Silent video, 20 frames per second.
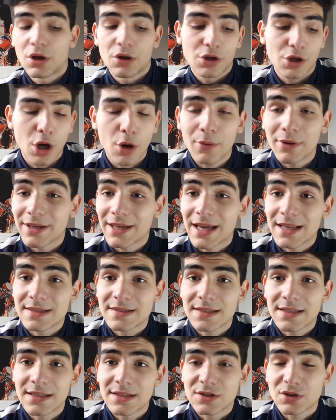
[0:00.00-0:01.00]
go and get
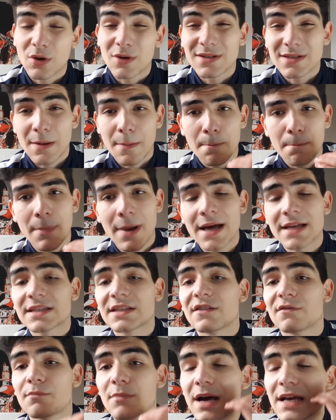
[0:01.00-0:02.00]
it. So it's a
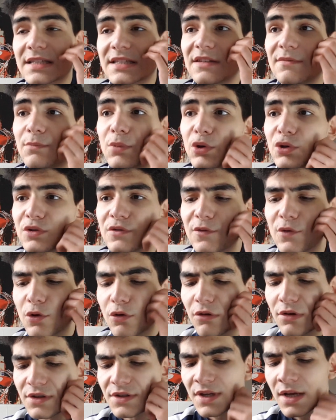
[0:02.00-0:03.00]
massive boost for
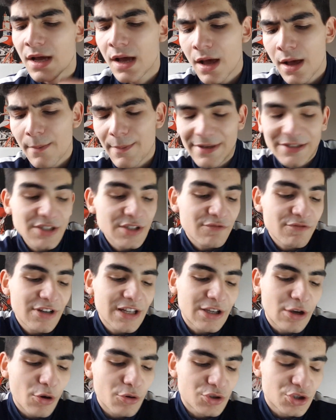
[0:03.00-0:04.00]
us. But it just really
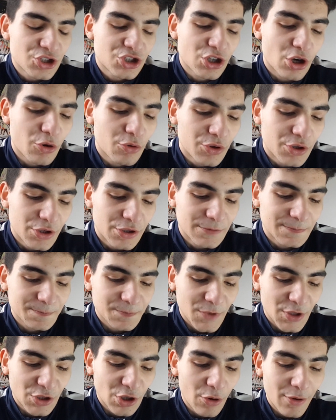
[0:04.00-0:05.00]
goes to show that,
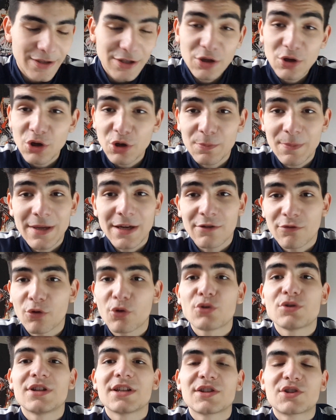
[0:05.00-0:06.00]
you could be
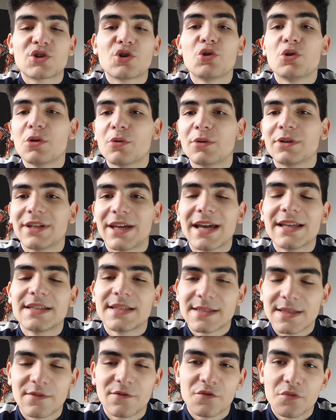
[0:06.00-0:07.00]
cruising 2-0 in the
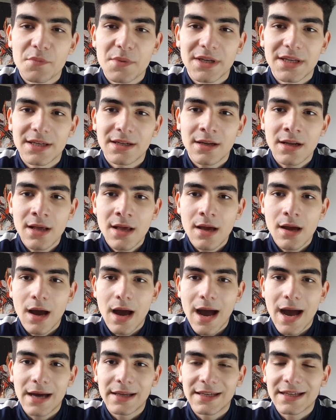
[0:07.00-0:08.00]
87th minute
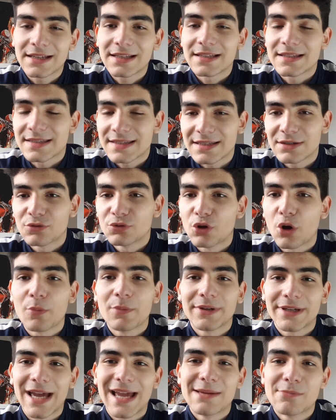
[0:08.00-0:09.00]
and it could still not be
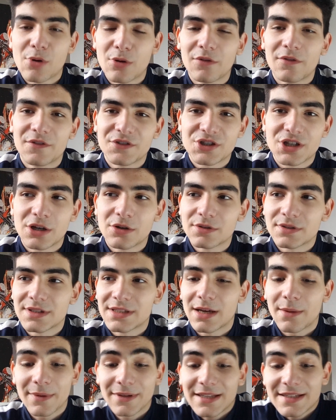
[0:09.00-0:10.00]
game over for
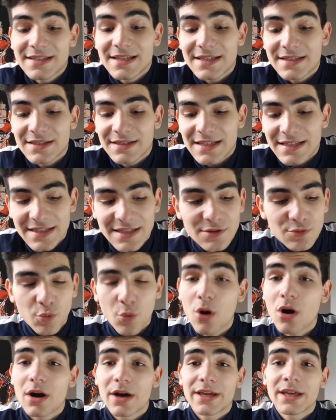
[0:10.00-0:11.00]
Chelsea. I mean, this is
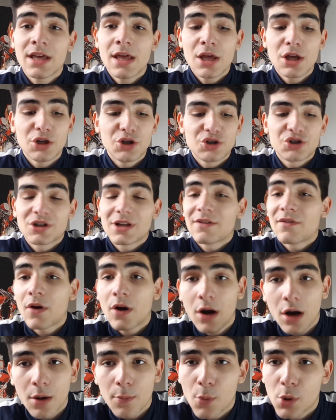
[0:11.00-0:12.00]
why you should have
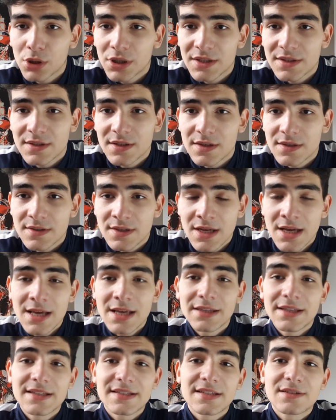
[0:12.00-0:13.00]
heart monitors.
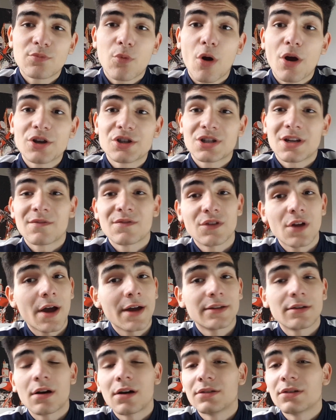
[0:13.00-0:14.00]
This is why you should have
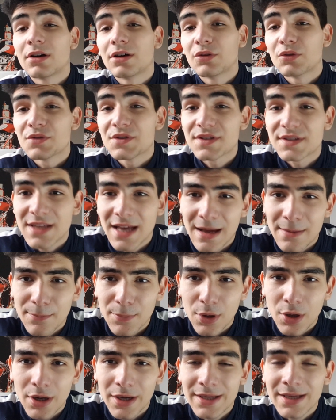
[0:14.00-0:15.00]
999 on
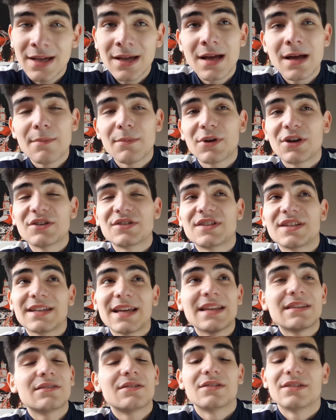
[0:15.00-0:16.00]
standby. Because at the
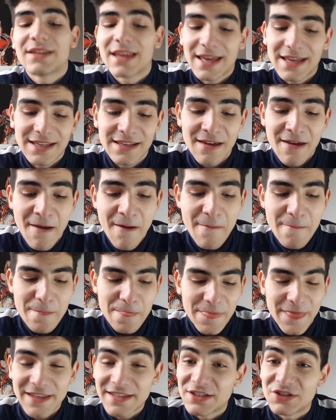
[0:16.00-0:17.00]
end of the day,
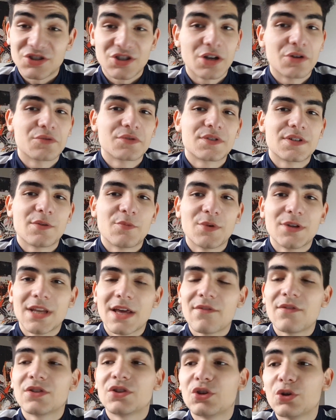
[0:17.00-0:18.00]
this is Chelsea. We
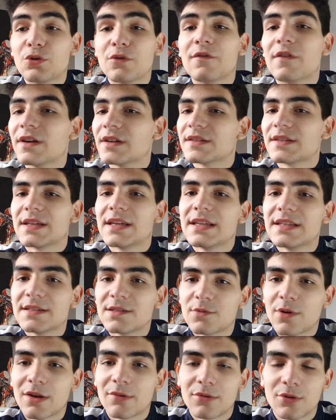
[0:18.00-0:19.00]
never do things the easy
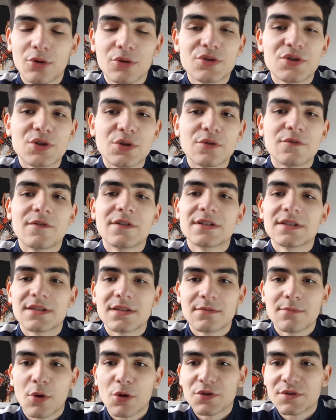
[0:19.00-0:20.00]
way. We always do things
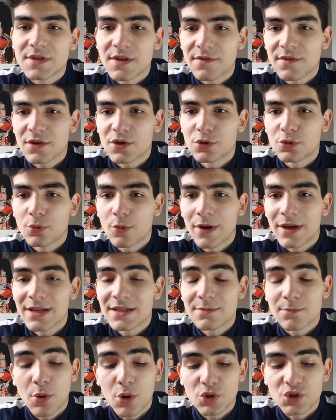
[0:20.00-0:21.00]
the most difficult way as
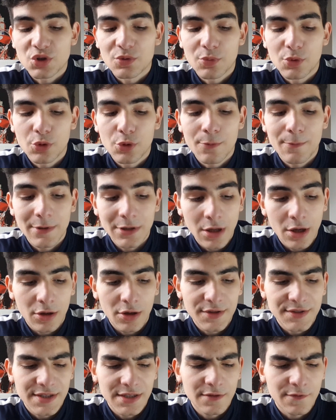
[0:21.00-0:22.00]
possible. But like I
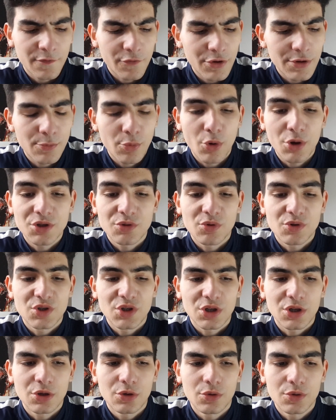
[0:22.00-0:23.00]
said, the 3 points were
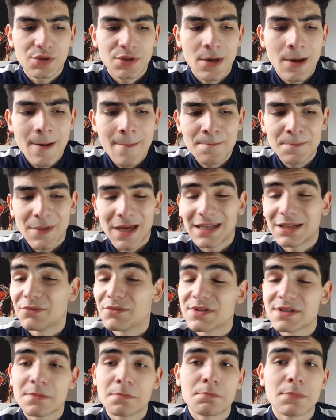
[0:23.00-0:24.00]
secured and it
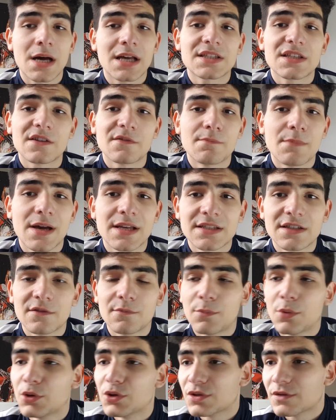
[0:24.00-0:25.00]
was a massive
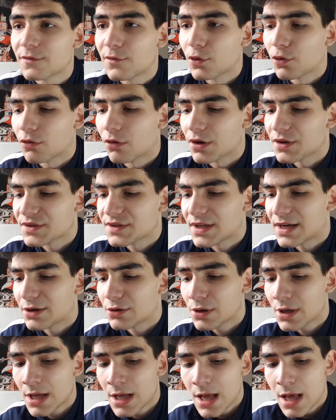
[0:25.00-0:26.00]
boost for us.
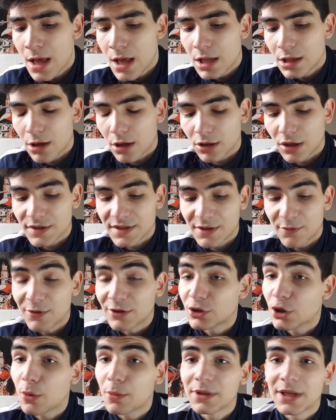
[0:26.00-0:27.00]
Now, like I said, we
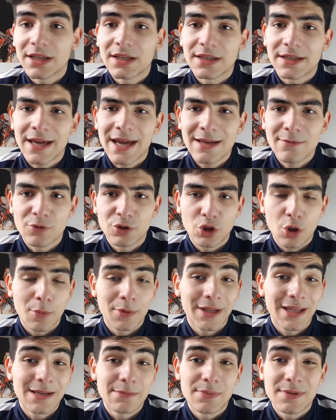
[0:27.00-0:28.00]
dominate the game. We
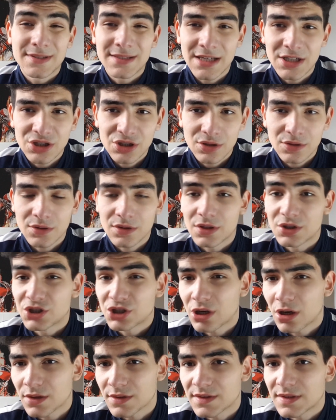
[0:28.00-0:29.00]
dominate possession, the
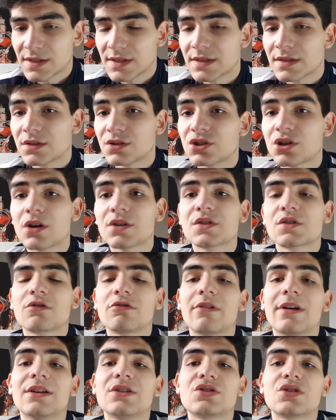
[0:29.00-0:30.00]
chances, chance
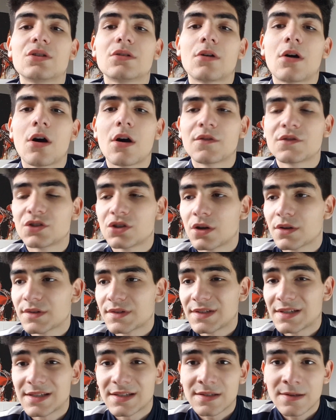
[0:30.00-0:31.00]
creation, half
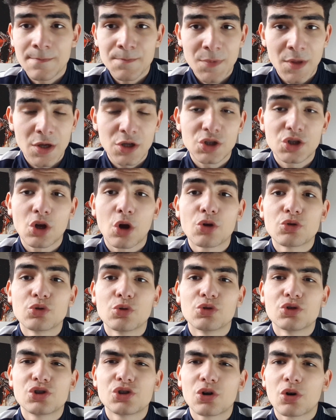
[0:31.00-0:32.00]
chances,
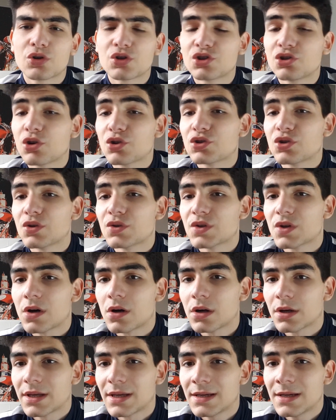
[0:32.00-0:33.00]
total shots on
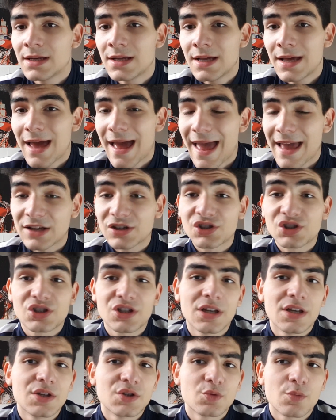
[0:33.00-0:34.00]
target,
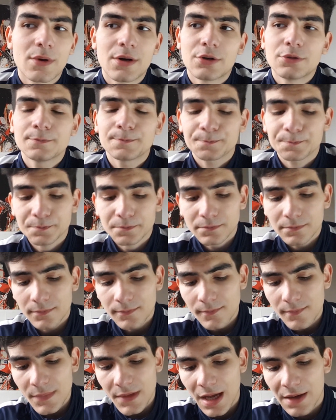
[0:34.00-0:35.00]
XG as well.
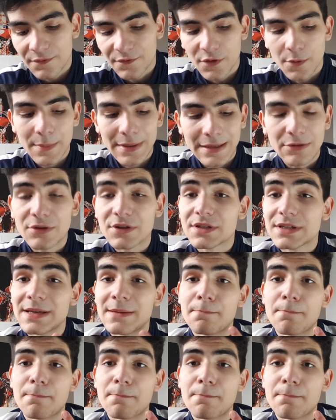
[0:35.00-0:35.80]
And for me, it